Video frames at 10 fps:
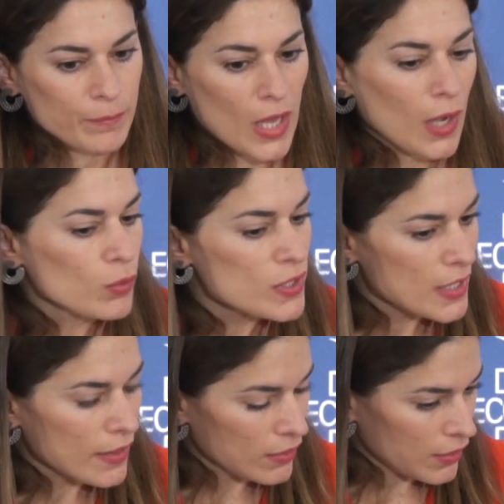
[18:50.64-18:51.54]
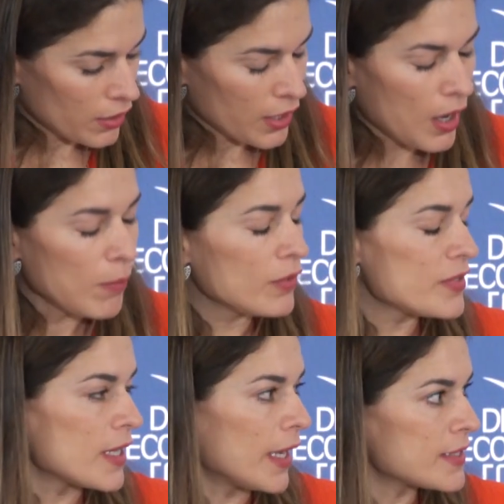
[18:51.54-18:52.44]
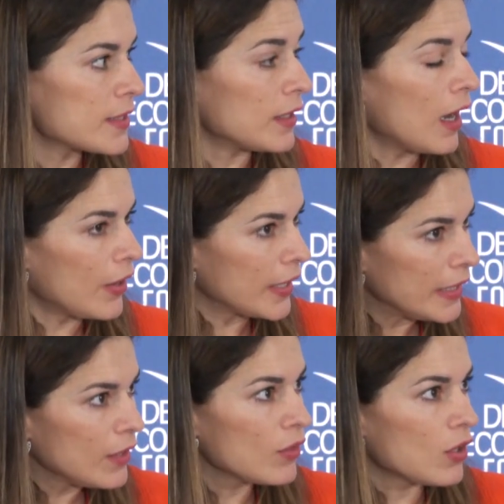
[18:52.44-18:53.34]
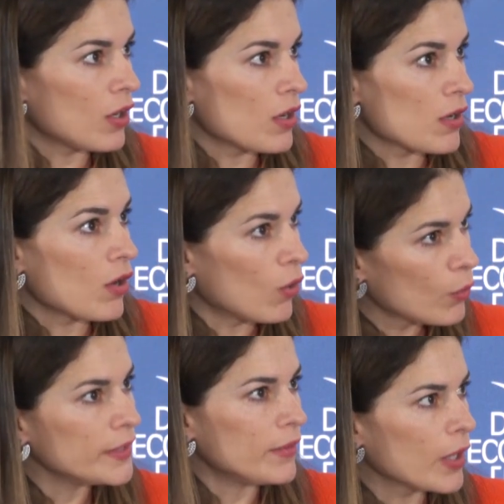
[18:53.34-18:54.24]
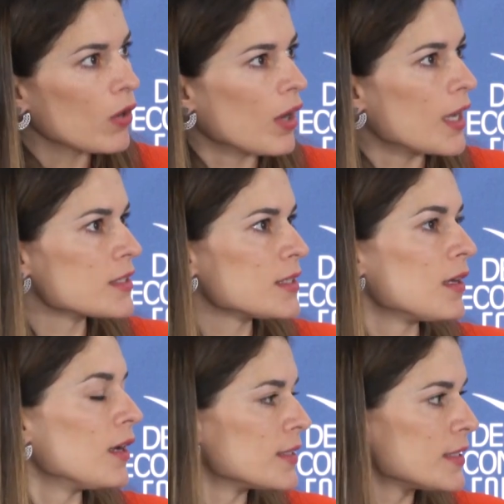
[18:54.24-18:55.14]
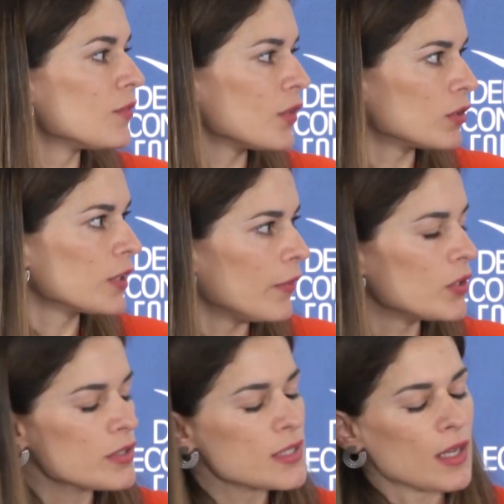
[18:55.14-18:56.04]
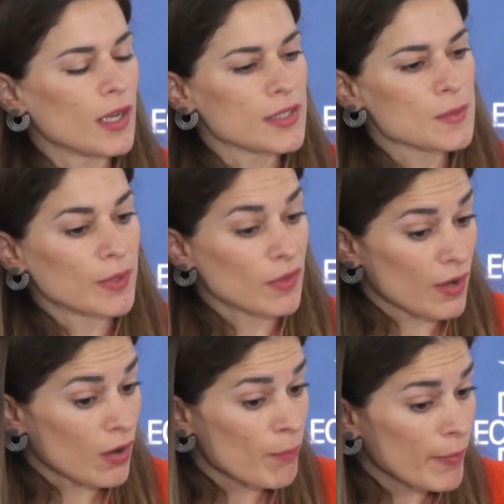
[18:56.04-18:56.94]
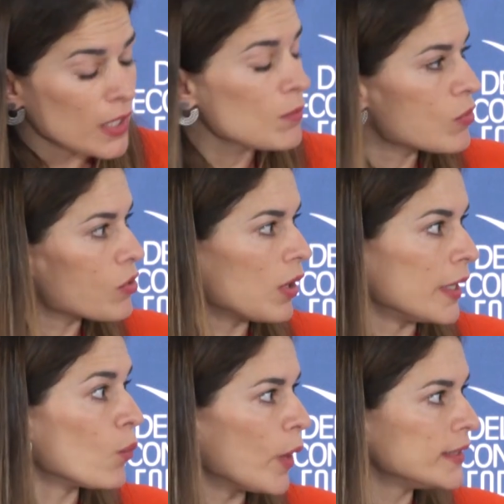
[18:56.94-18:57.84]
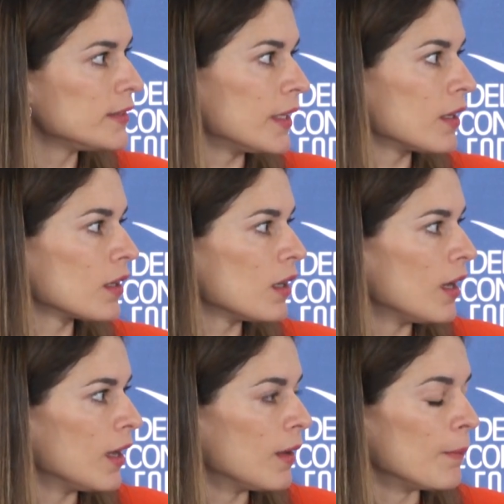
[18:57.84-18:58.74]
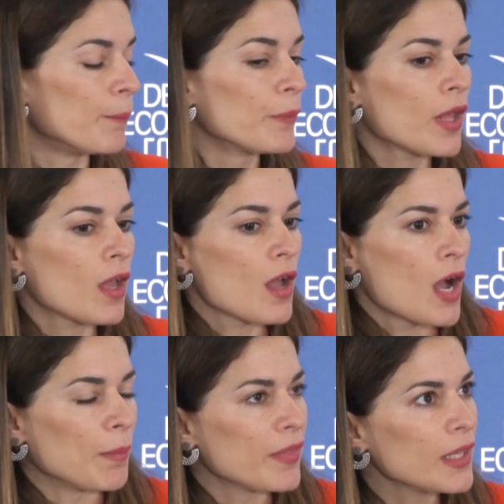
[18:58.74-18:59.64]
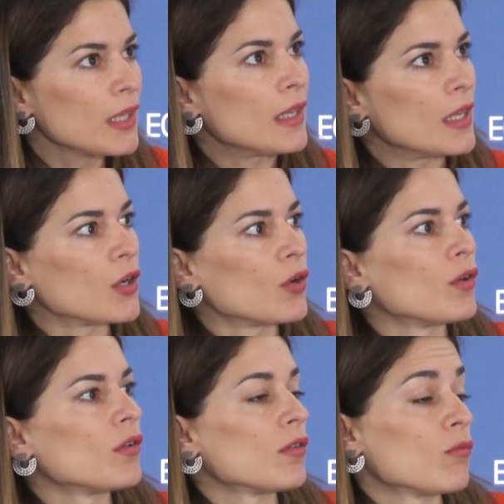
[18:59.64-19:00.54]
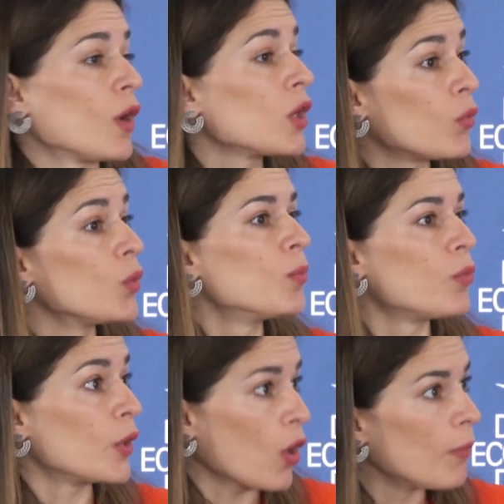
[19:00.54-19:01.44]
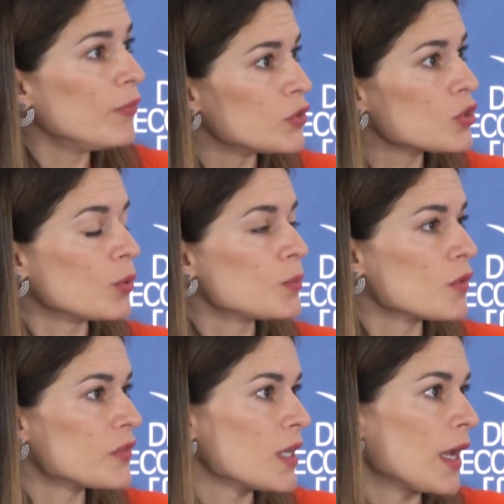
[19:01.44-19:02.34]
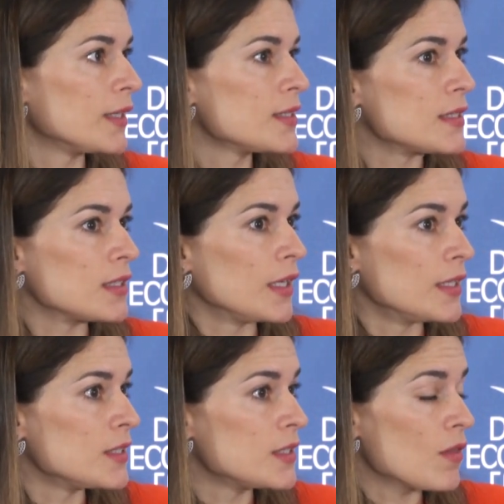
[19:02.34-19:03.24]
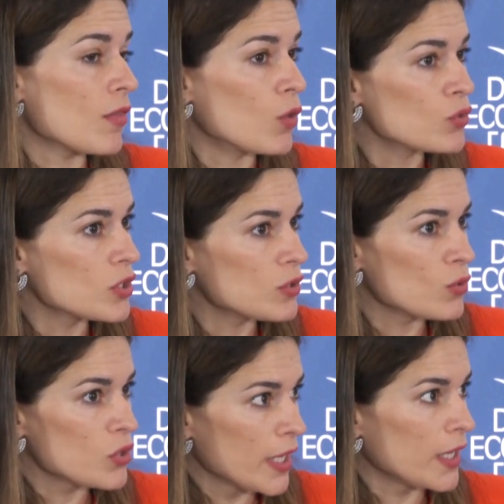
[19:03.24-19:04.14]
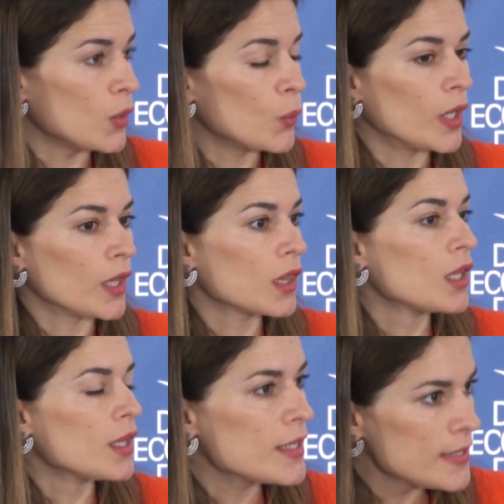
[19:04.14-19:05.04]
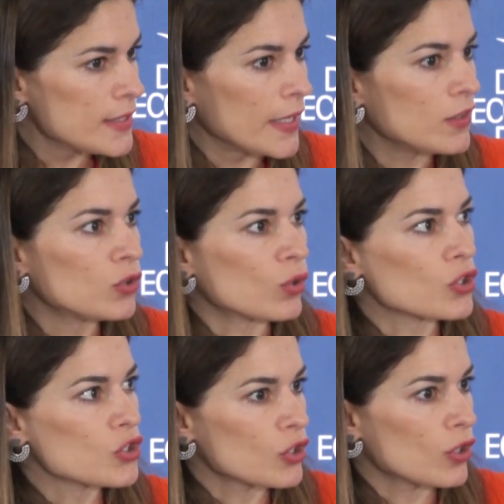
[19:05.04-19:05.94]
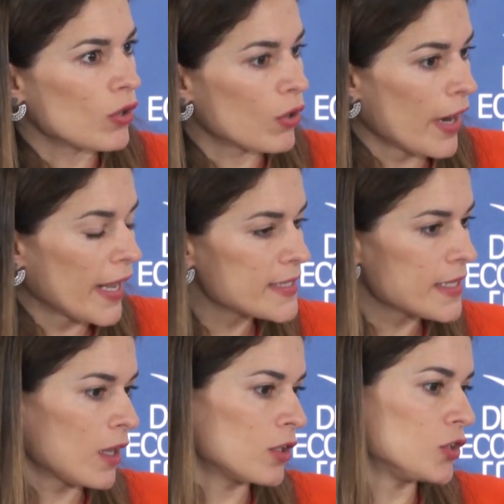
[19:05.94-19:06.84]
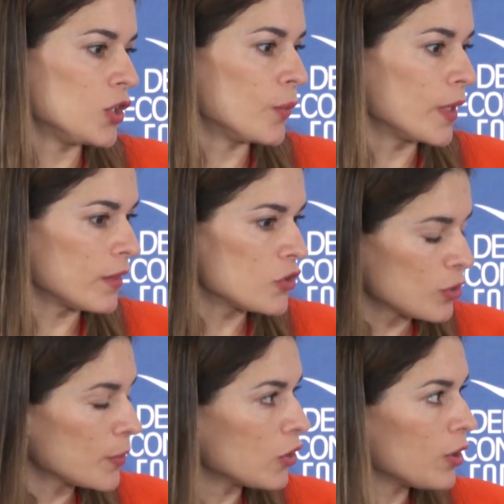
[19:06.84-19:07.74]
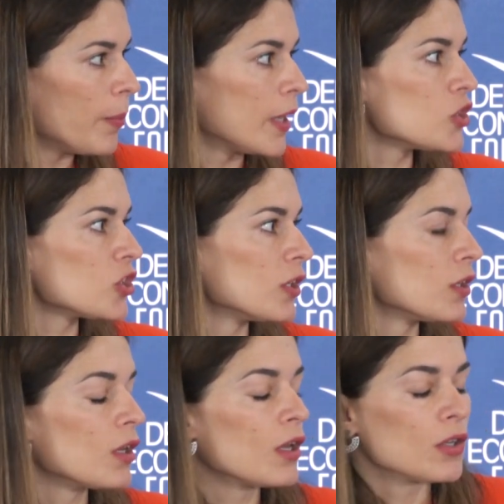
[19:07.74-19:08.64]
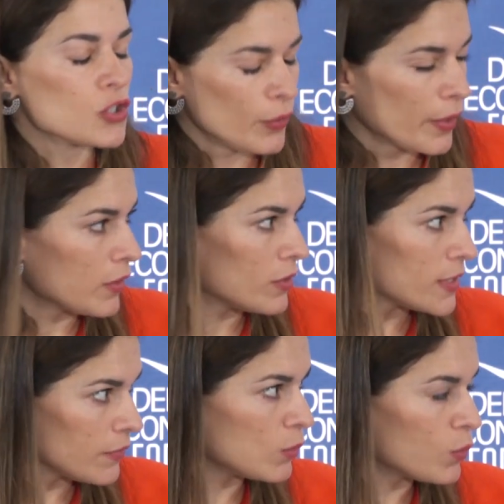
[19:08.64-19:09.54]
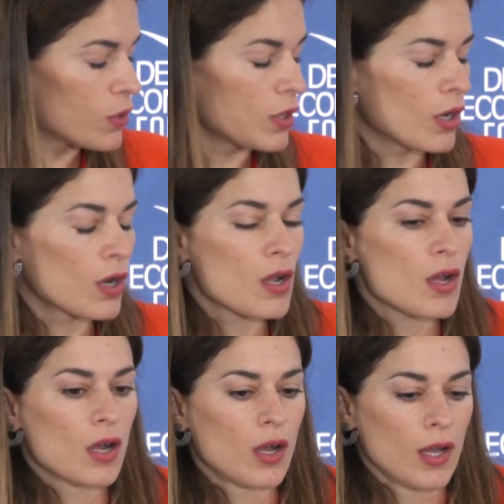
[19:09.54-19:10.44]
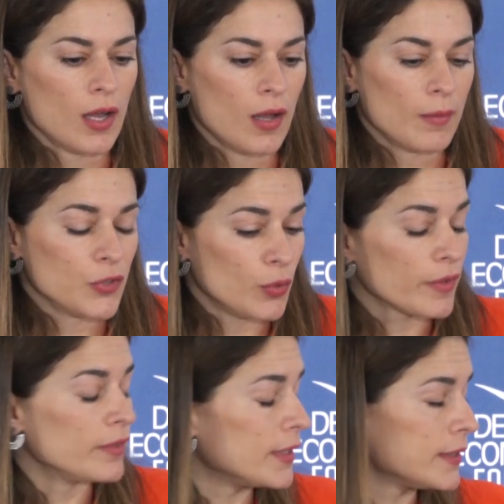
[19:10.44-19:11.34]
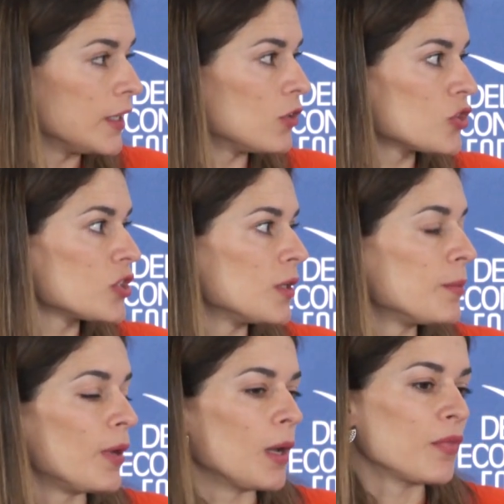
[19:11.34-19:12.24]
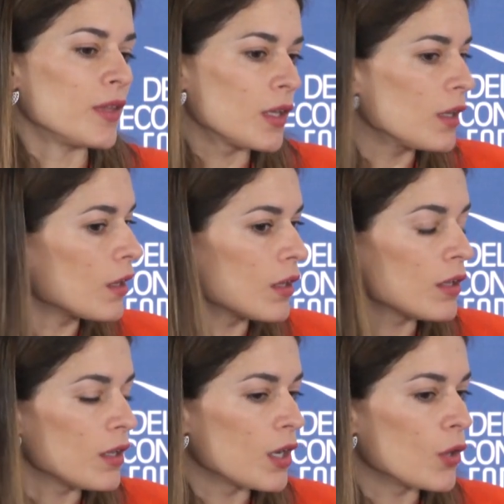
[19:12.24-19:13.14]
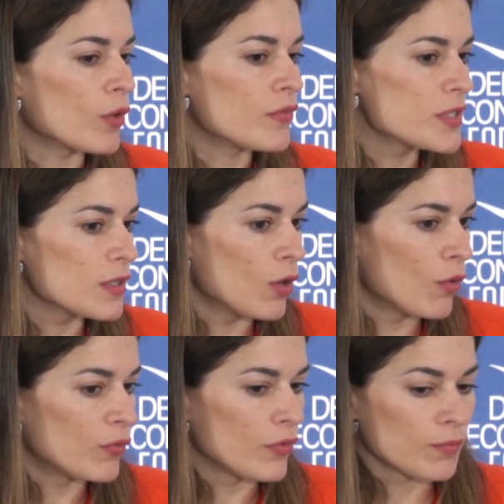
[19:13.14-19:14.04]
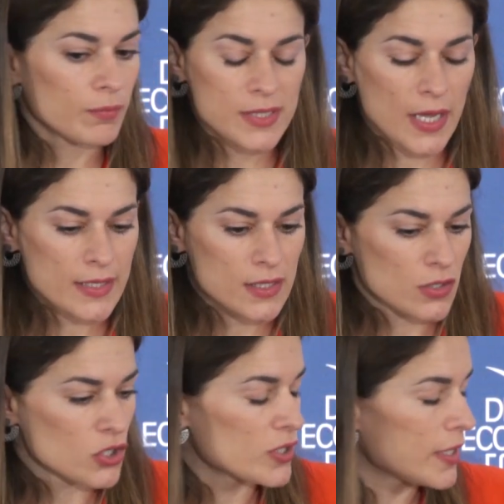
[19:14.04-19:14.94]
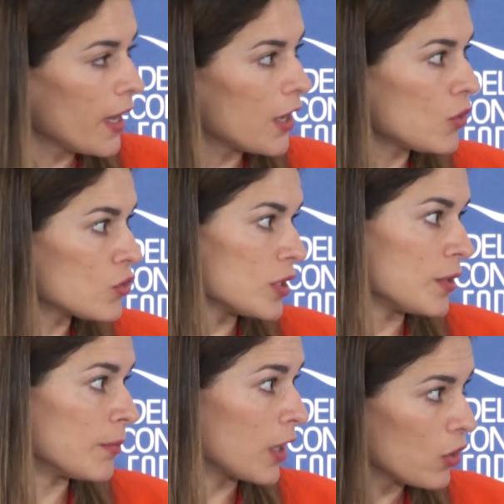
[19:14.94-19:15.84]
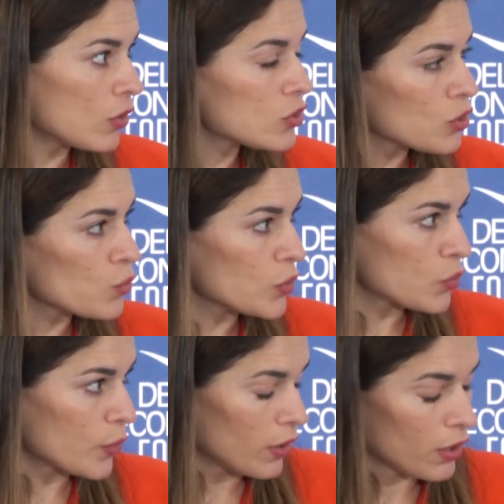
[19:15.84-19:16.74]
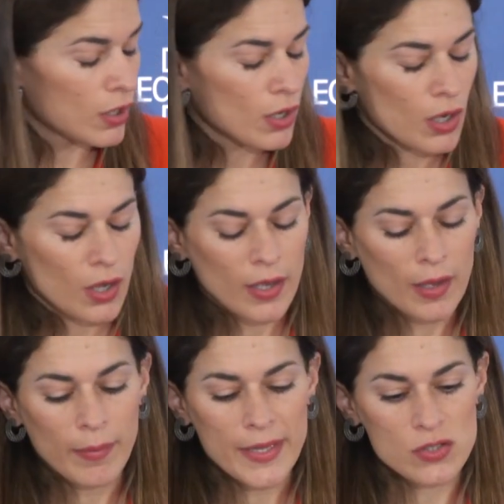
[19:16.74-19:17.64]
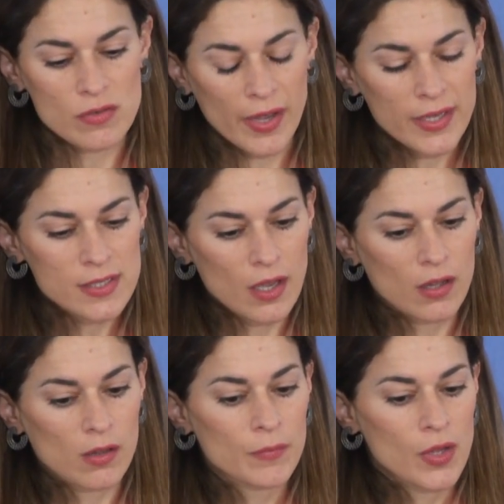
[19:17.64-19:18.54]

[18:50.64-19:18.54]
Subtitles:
I would say that there are a couple of sites that are either already recognized as difficult heritage sites, but there are many more in waiting. I'm thinking here, one obvious groups of sites is those associated with state torture or exile during the German occupation, during the Civil War, during the dictatorship. I'm thinking here of sites such as Yaros and Makronissos, which were places of exile.